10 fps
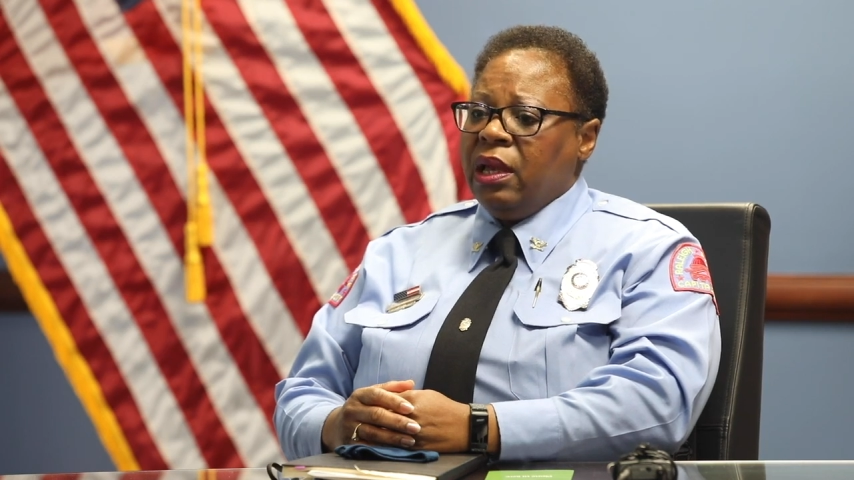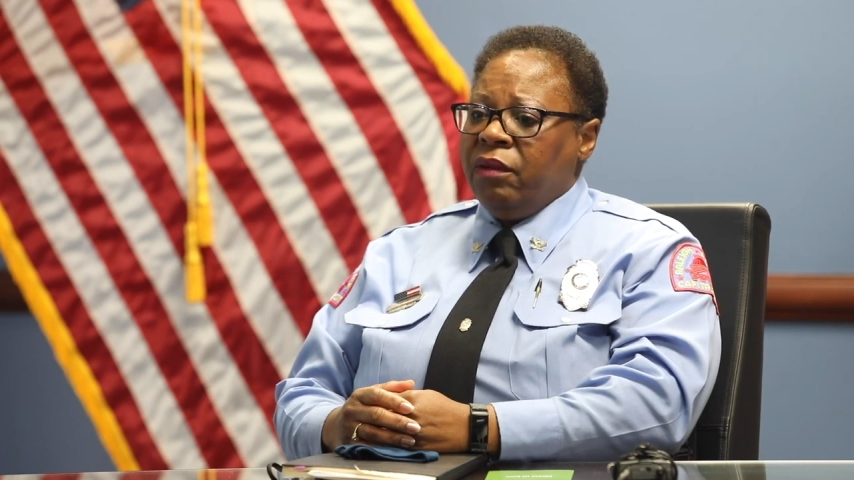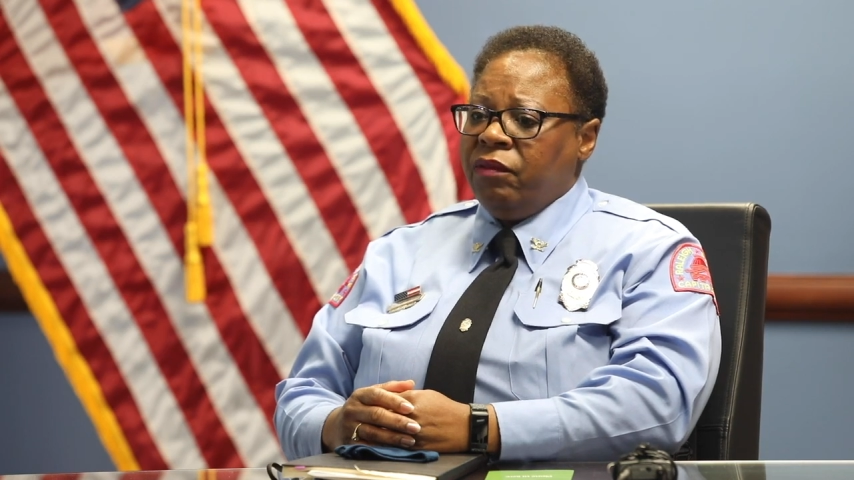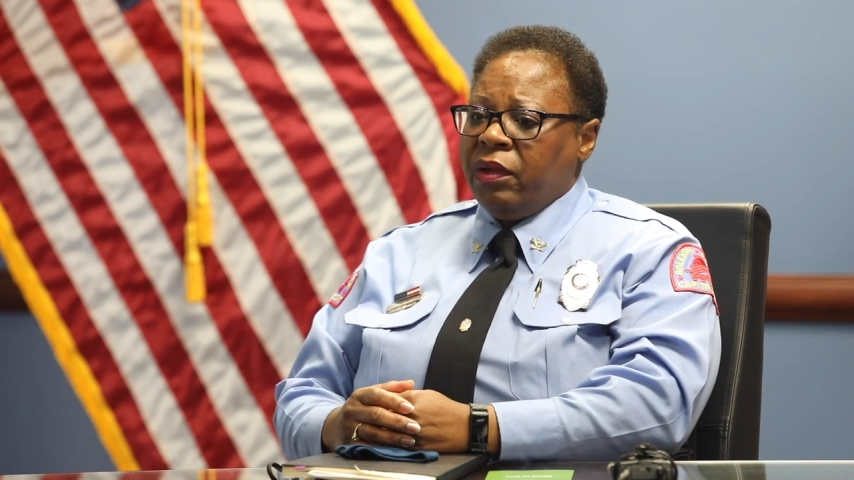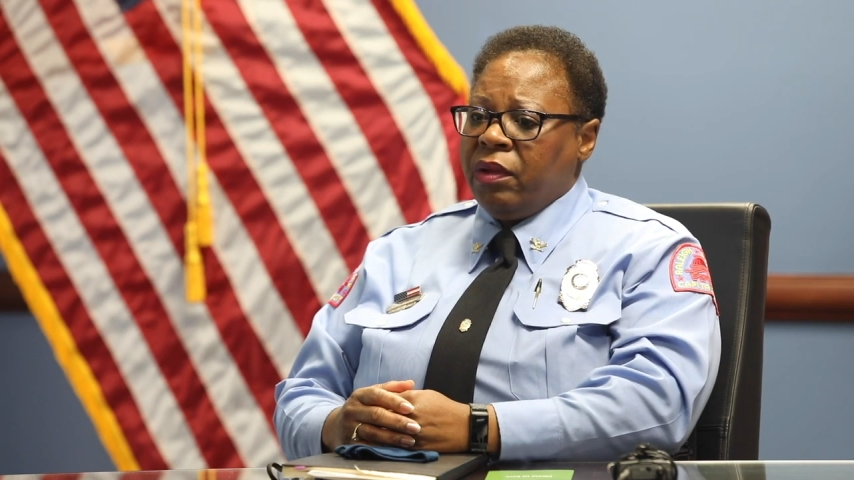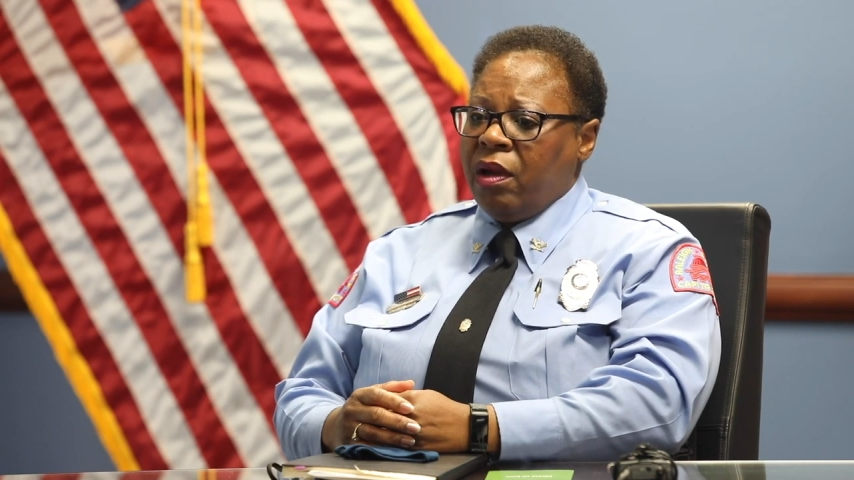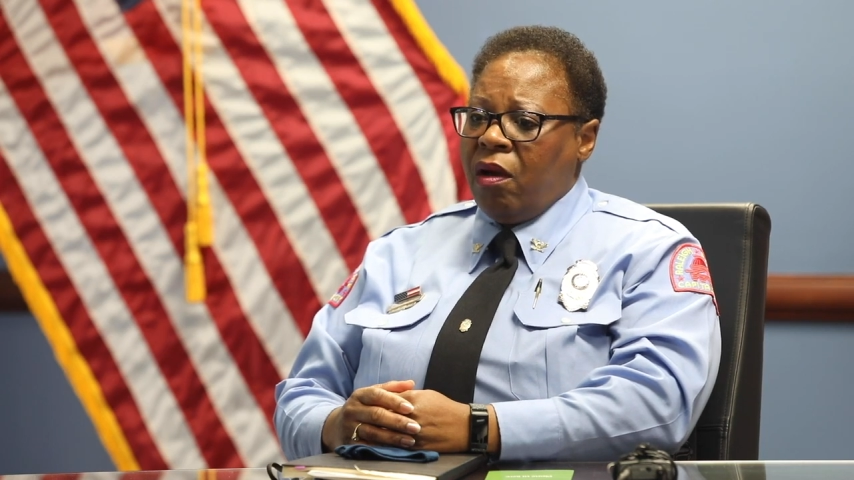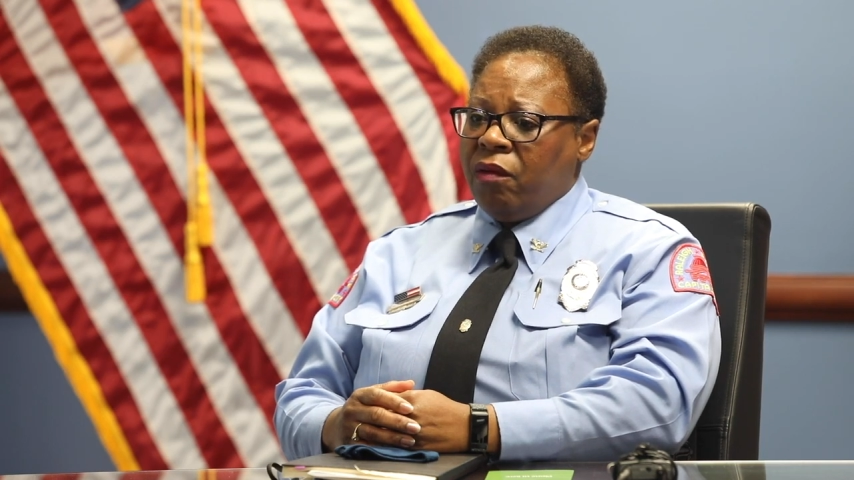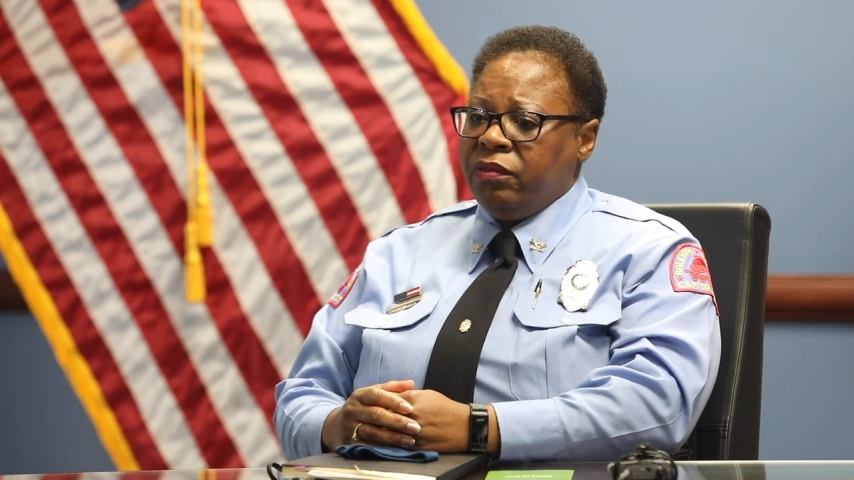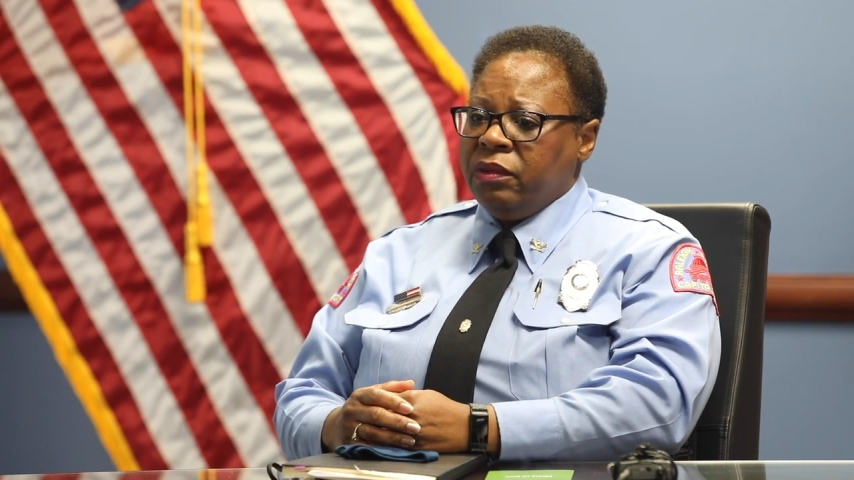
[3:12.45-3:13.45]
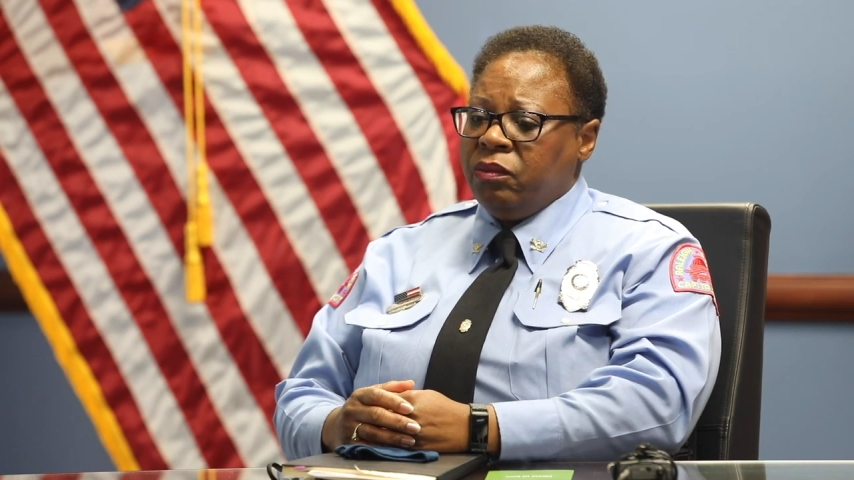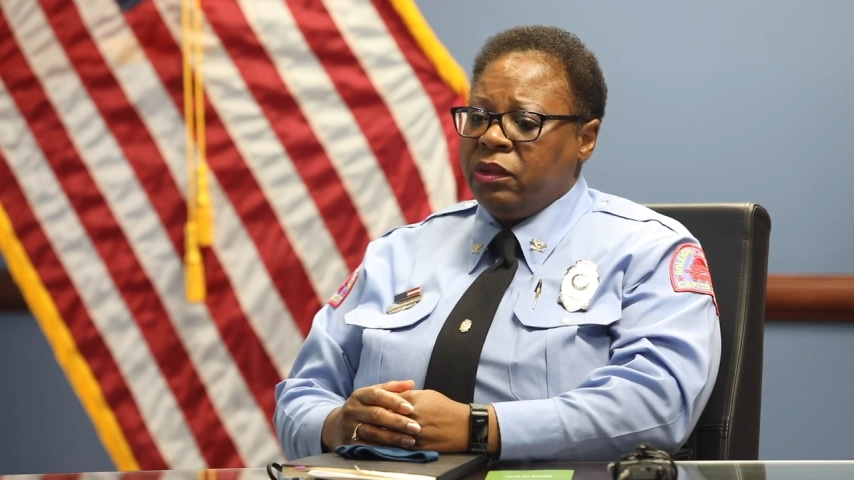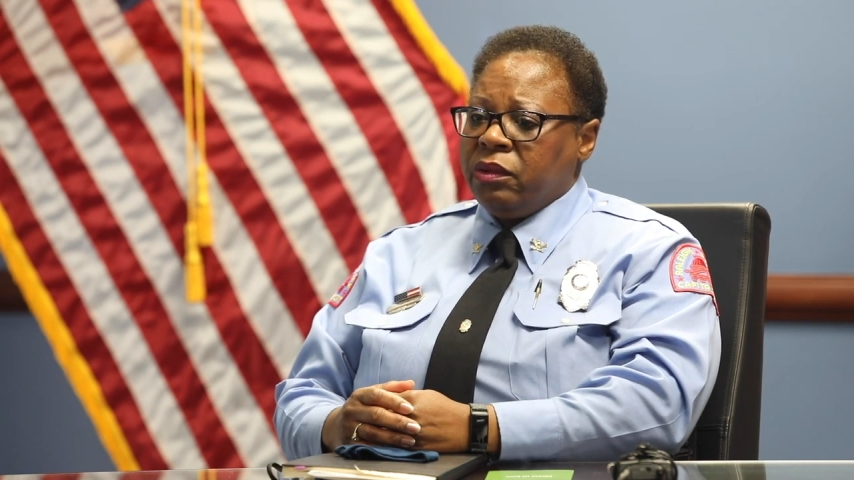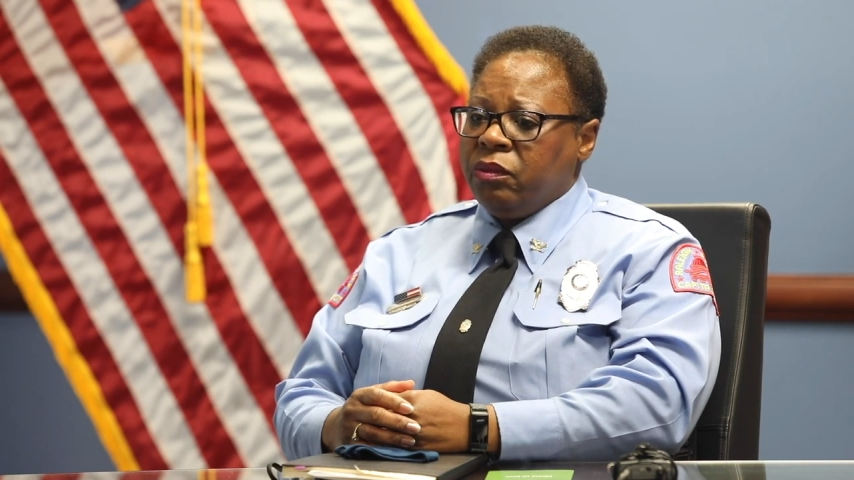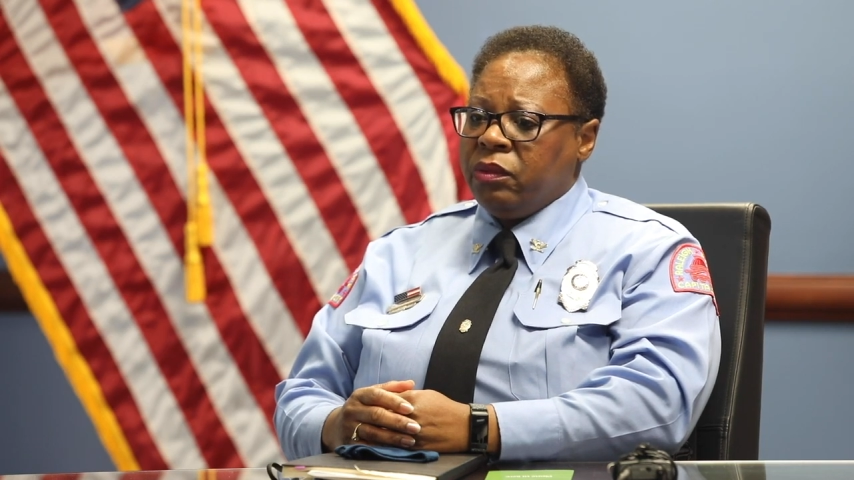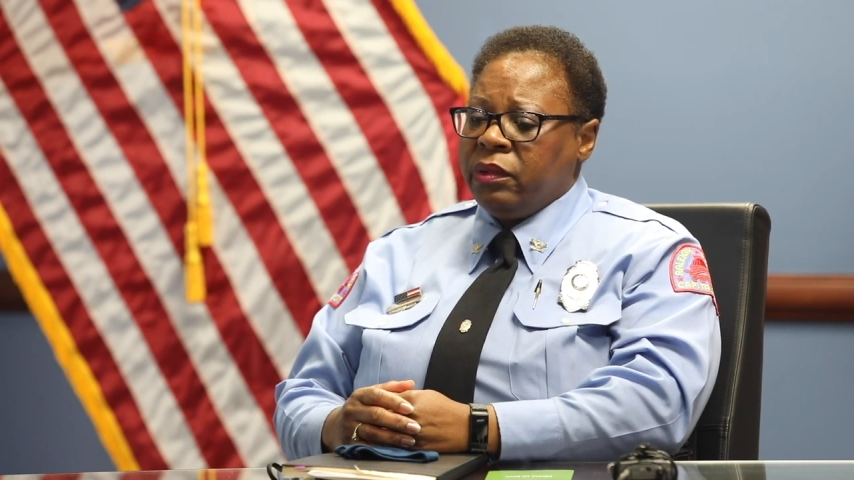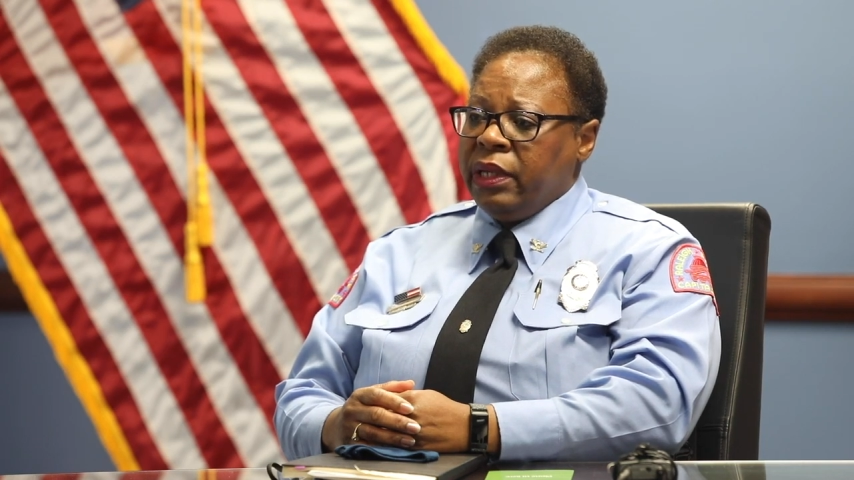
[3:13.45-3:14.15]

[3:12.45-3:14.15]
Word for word: and very often we're